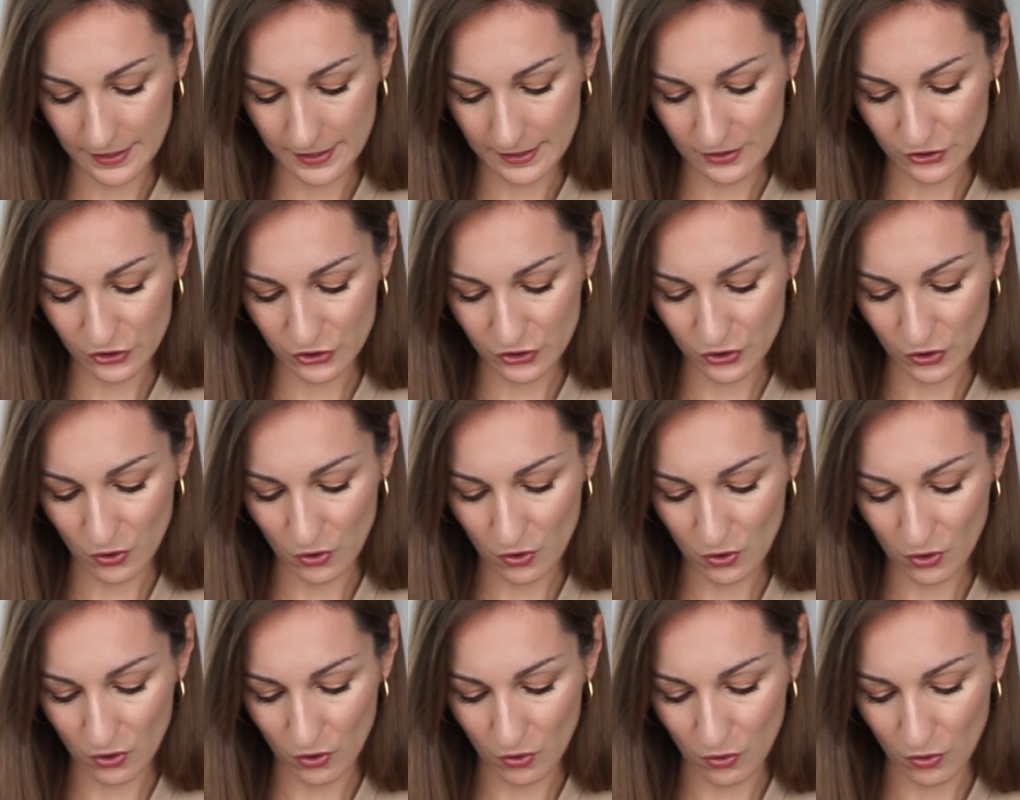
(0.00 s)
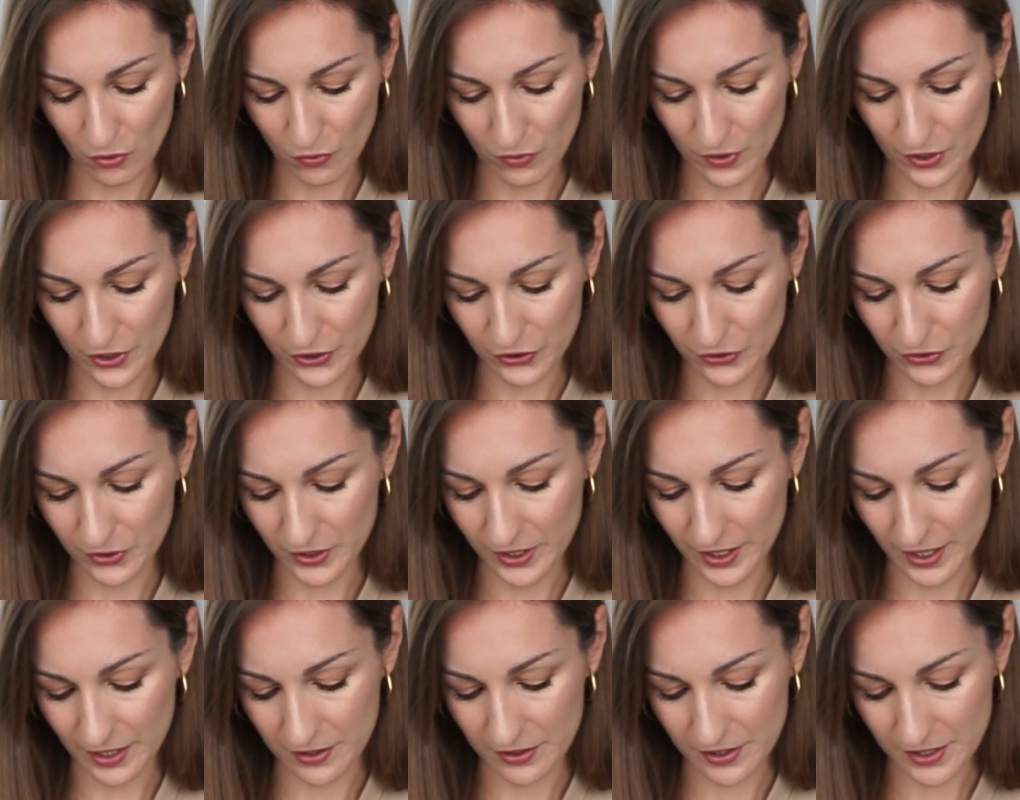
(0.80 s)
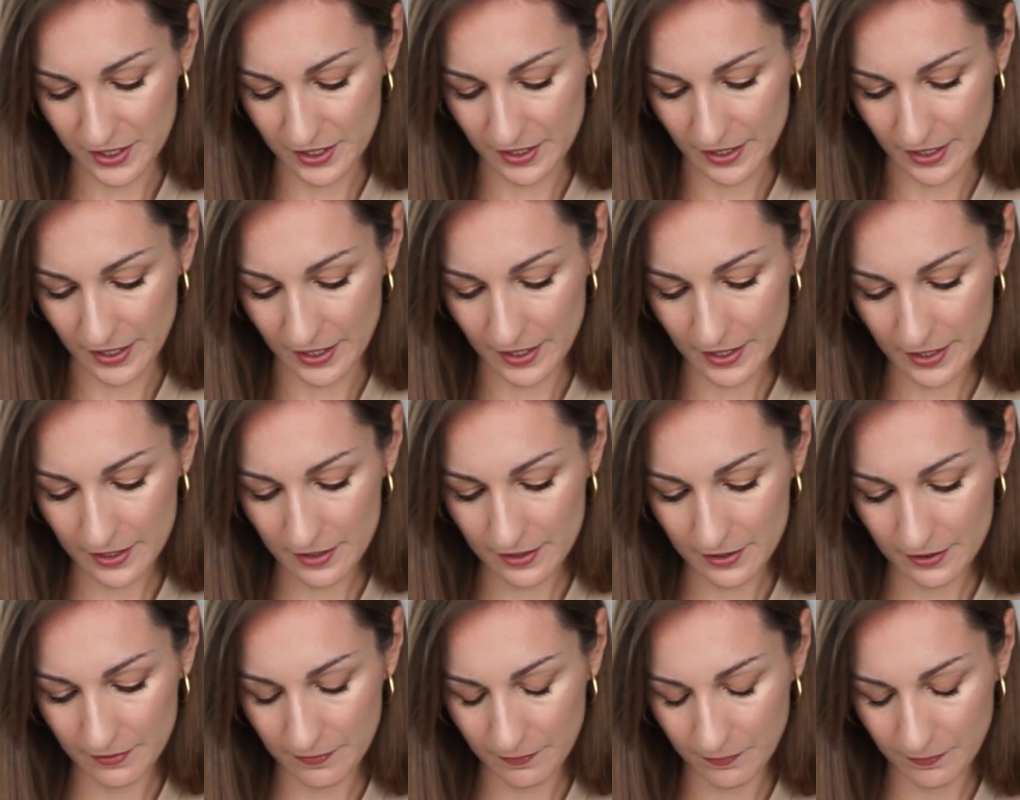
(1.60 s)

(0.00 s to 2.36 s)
soak over to the other side.